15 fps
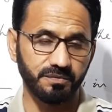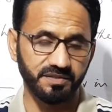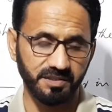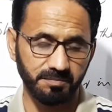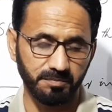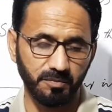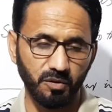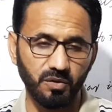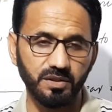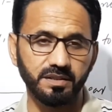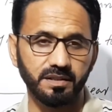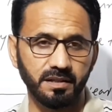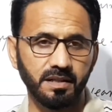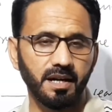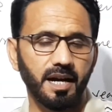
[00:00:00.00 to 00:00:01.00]
some
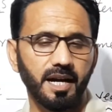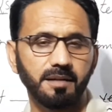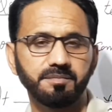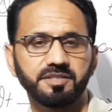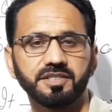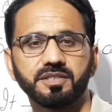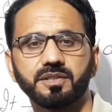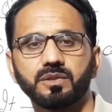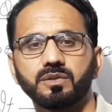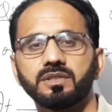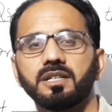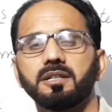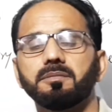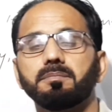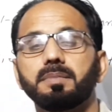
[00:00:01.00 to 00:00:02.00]
more MCQs
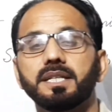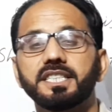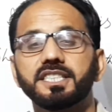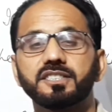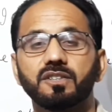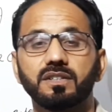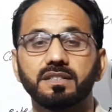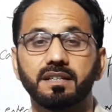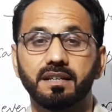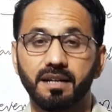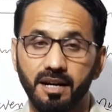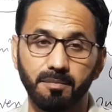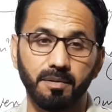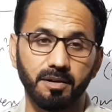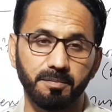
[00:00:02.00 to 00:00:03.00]
based on
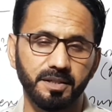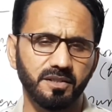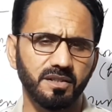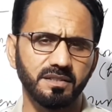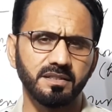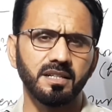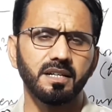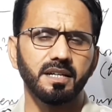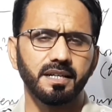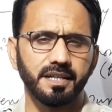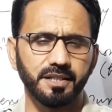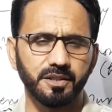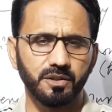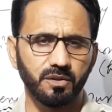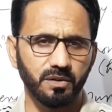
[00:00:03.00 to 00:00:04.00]
grammar, because
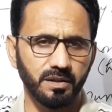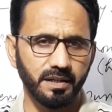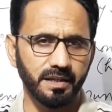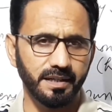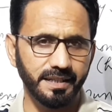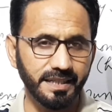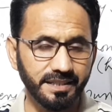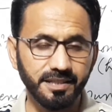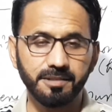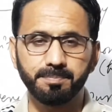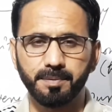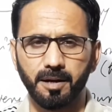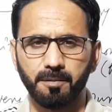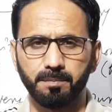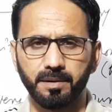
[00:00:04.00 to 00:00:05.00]
in your ETEA
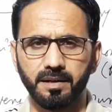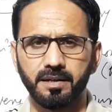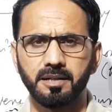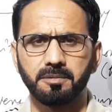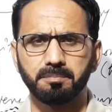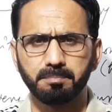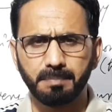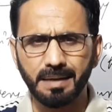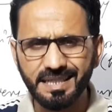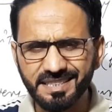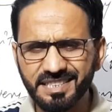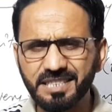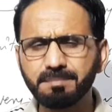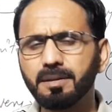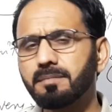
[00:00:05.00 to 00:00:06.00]
paper,
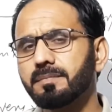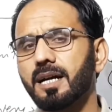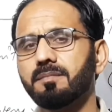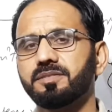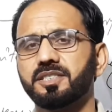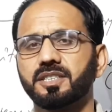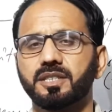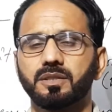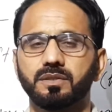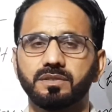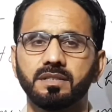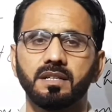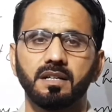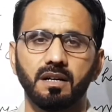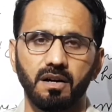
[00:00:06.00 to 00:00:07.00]
maximum
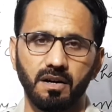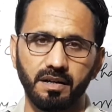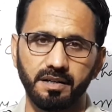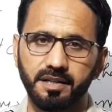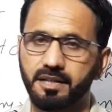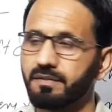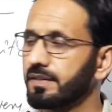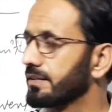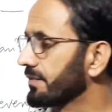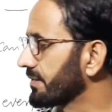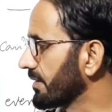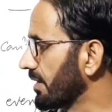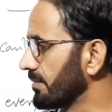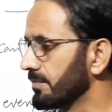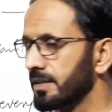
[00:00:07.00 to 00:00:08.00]
MCQs are given
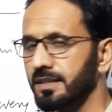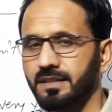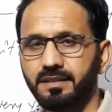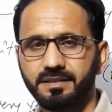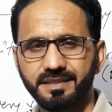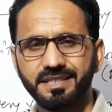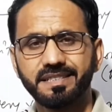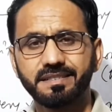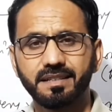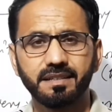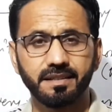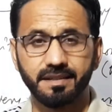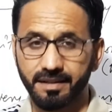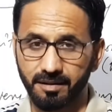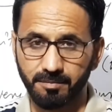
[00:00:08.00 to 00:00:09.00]
from general
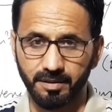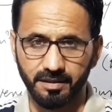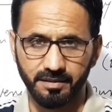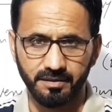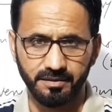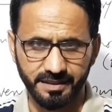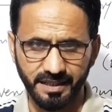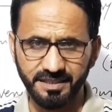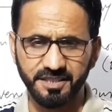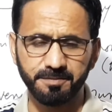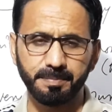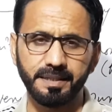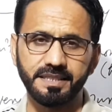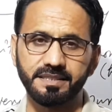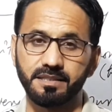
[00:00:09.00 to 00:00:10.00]
grammar, tense
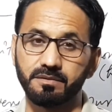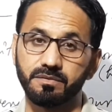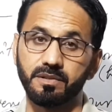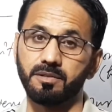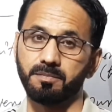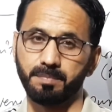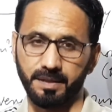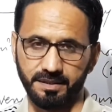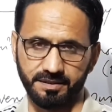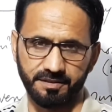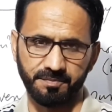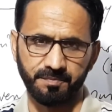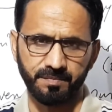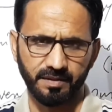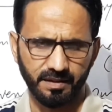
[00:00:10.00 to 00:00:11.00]
based and verb based,
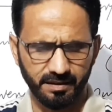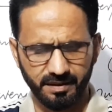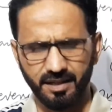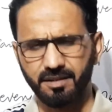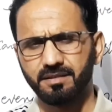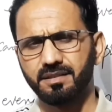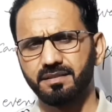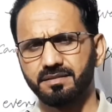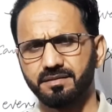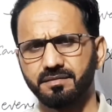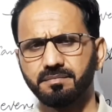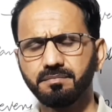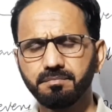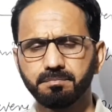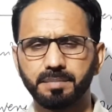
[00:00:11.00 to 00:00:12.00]
then
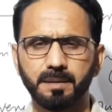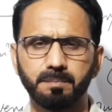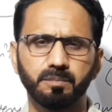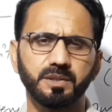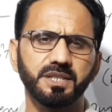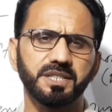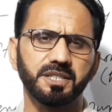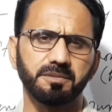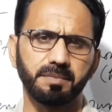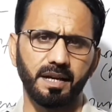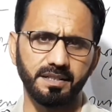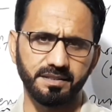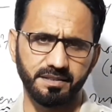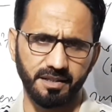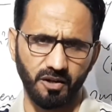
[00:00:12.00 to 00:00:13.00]
preposition
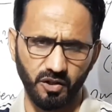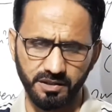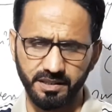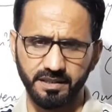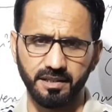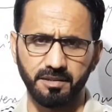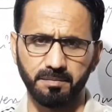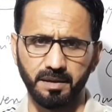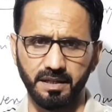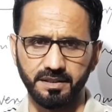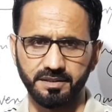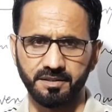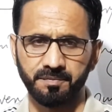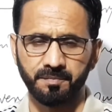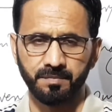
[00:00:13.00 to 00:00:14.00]
based, article based,